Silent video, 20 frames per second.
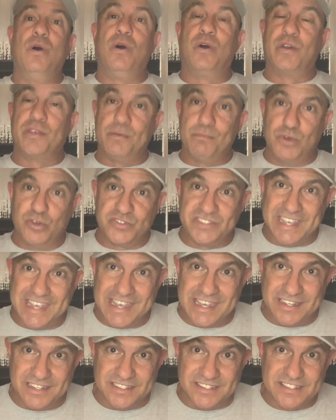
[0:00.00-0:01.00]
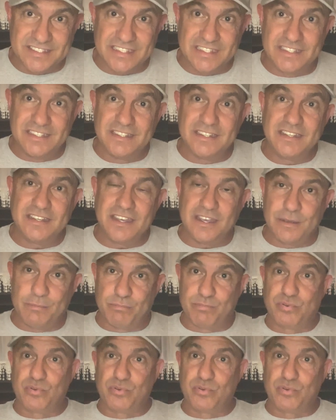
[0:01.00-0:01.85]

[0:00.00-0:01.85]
are the most innocent and